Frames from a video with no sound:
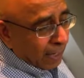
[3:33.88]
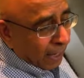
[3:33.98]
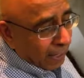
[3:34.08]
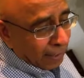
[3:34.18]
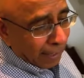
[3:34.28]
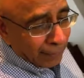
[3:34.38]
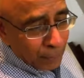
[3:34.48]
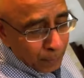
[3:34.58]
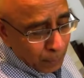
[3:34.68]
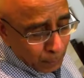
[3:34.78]
uh, as
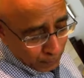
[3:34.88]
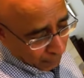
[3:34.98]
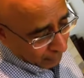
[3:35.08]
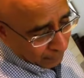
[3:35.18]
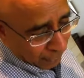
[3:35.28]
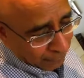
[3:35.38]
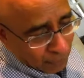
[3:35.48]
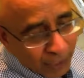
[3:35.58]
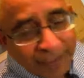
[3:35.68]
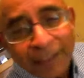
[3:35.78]
you know, uh, in the
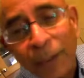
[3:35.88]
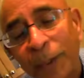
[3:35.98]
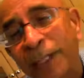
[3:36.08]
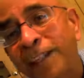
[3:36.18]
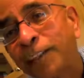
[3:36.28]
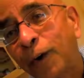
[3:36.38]
Chinese cooking, there's